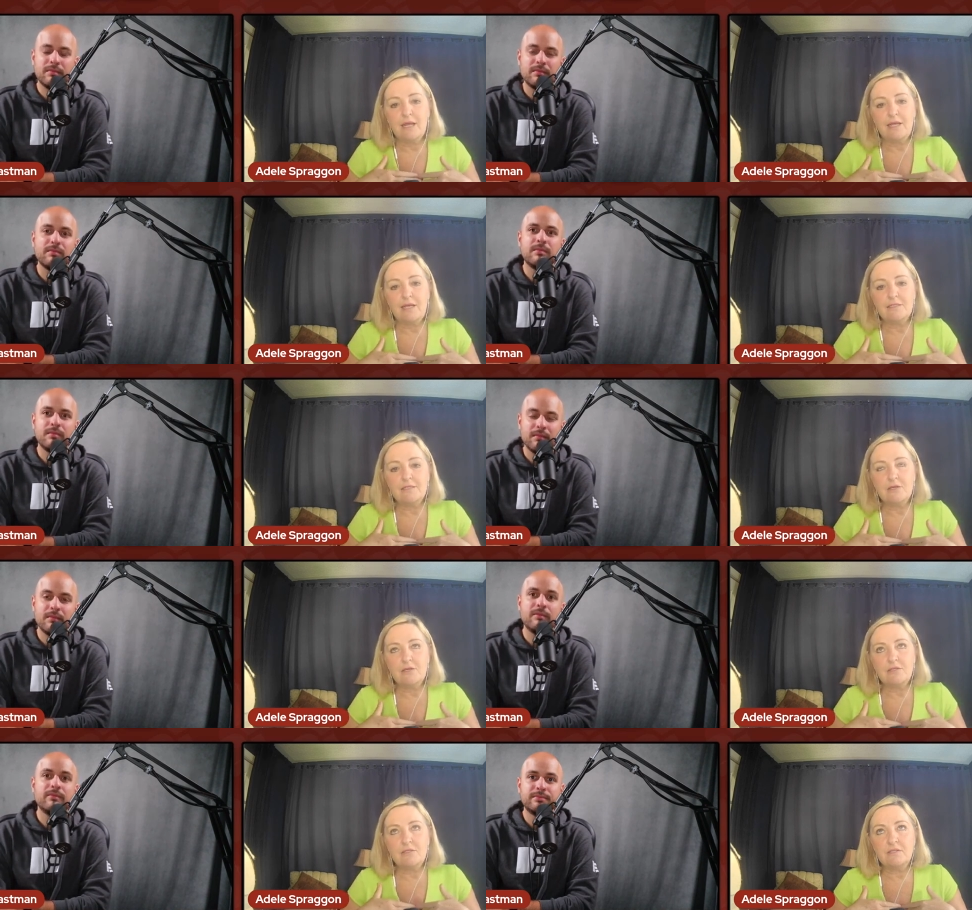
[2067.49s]
Speaker 1: And
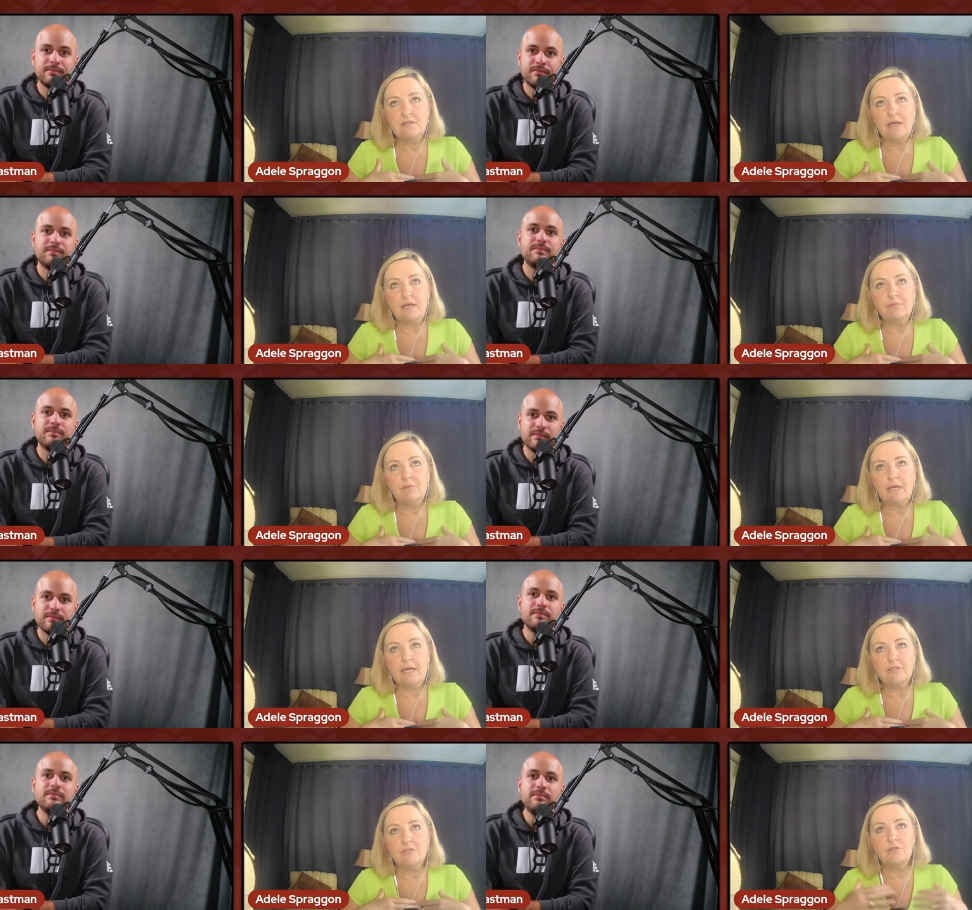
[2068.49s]
honestly, I would
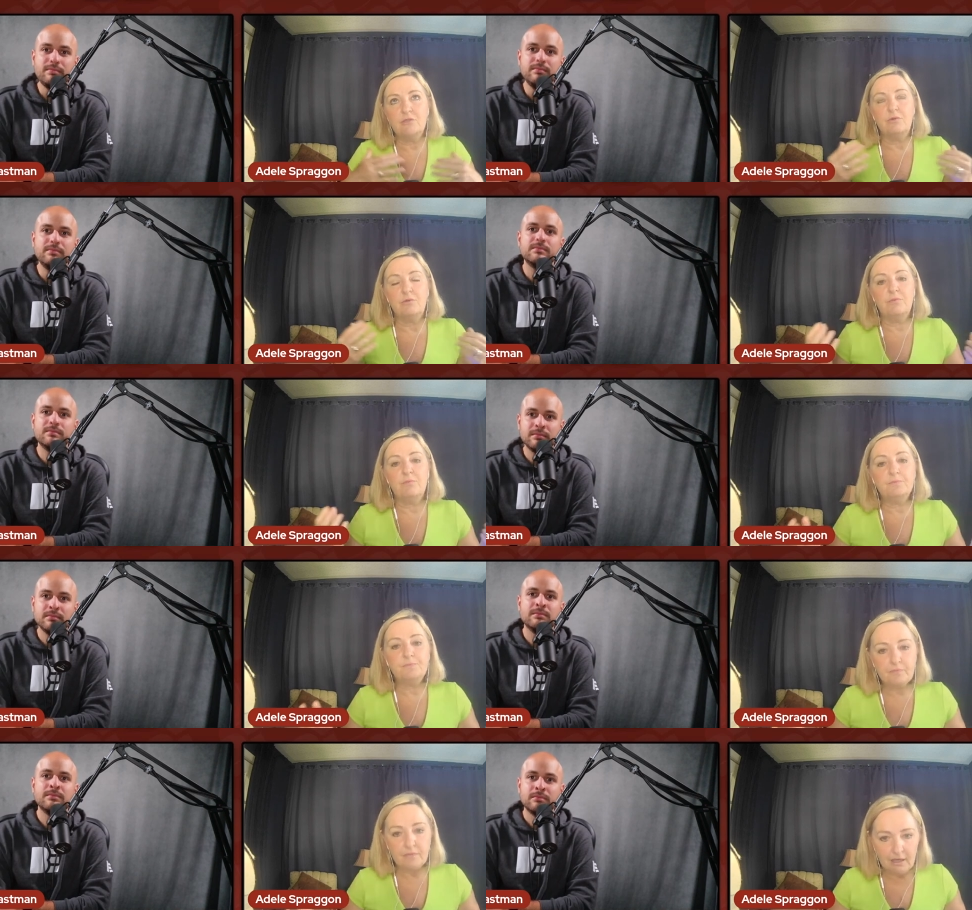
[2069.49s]
like to
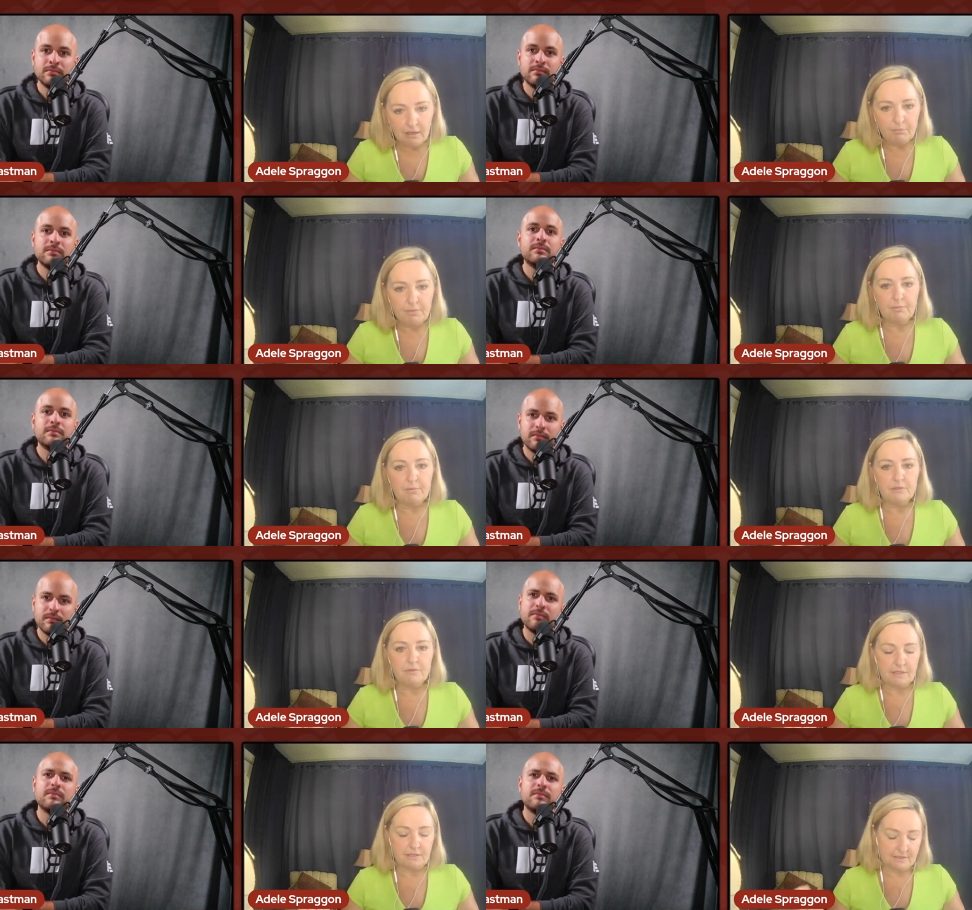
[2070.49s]
help people to
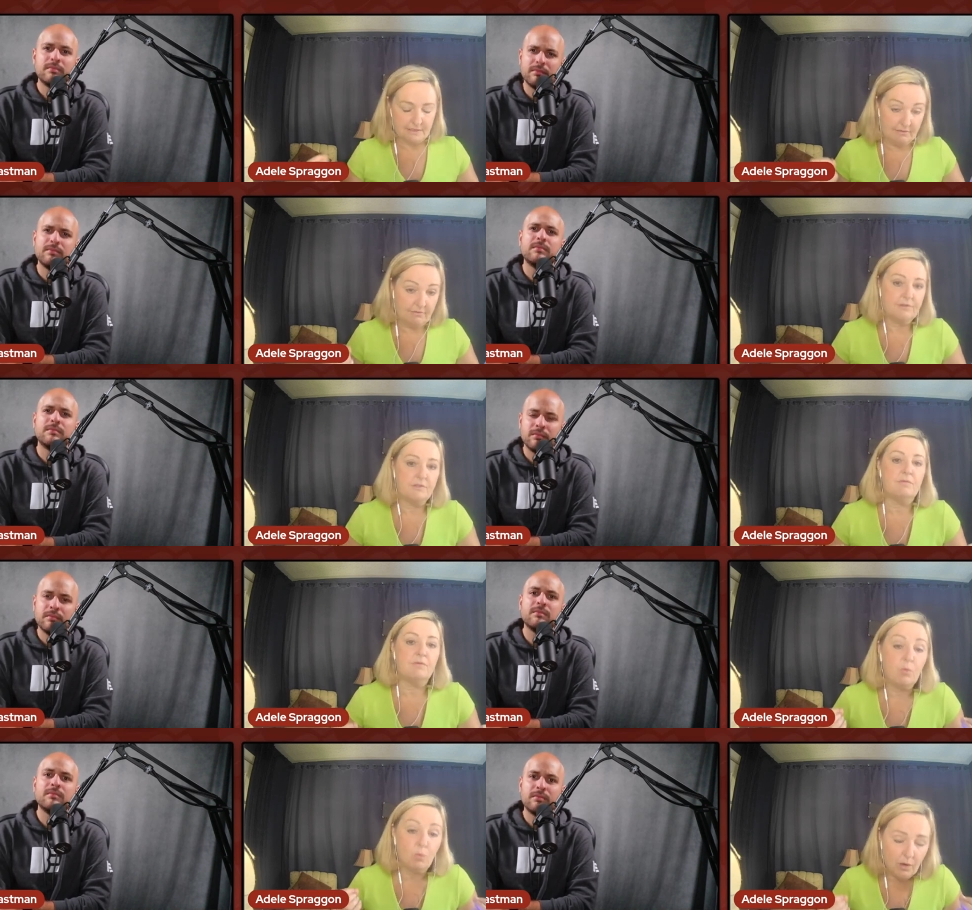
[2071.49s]
understand first of
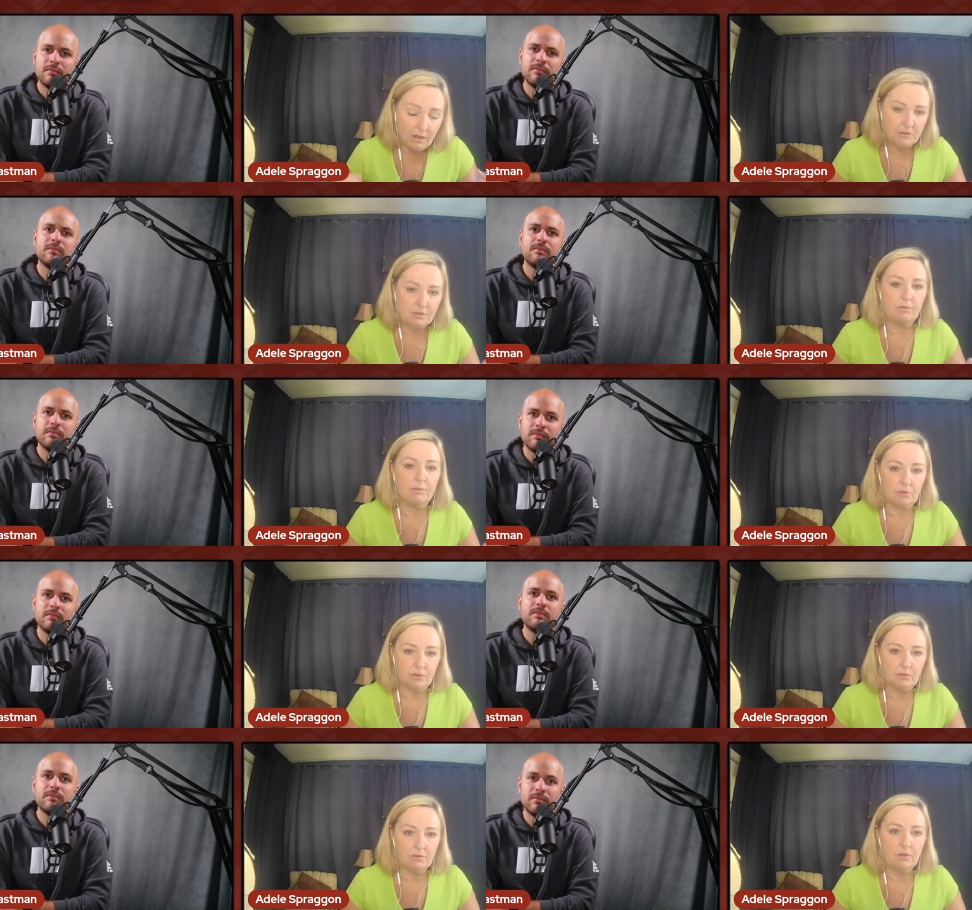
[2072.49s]
all what's going
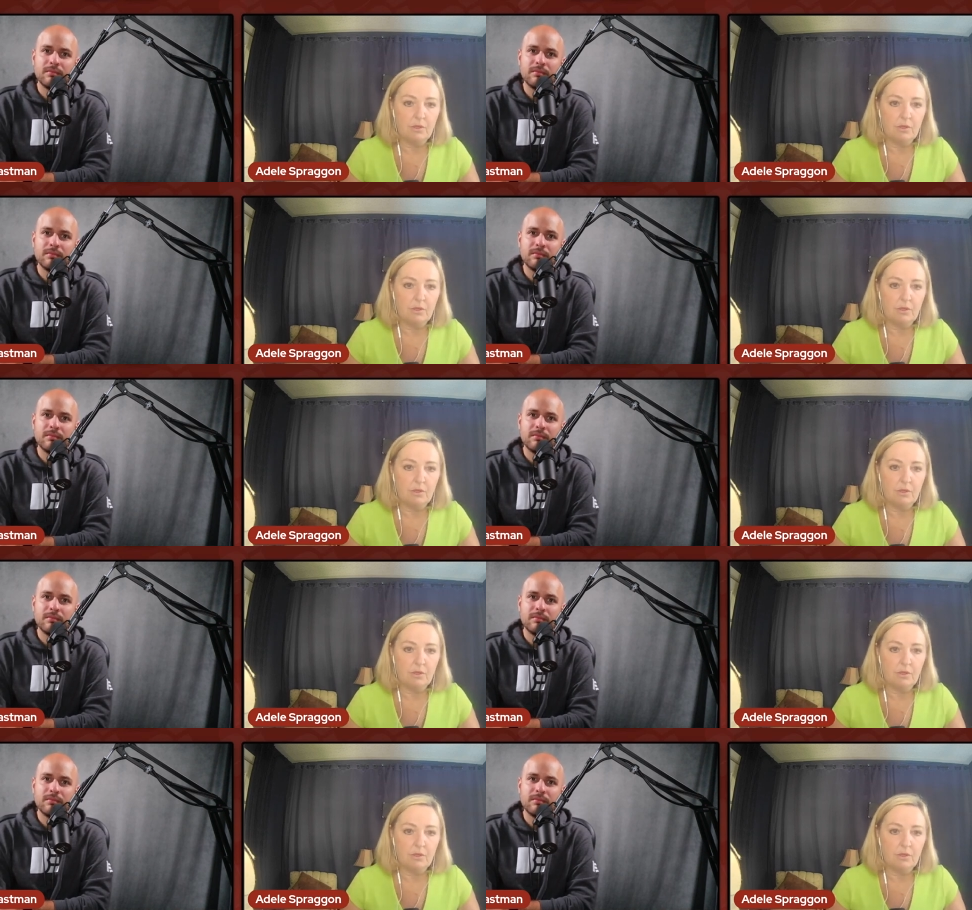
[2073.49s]
on.